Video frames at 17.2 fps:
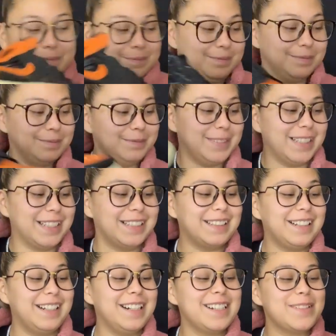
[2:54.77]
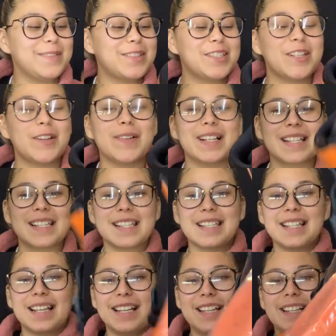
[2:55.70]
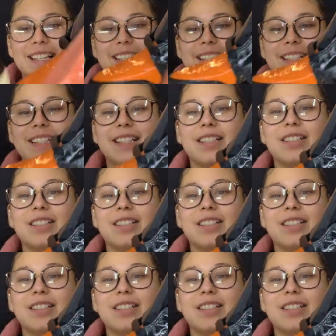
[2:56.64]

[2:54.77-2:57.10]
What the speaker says: Oh my god, I'm so excited.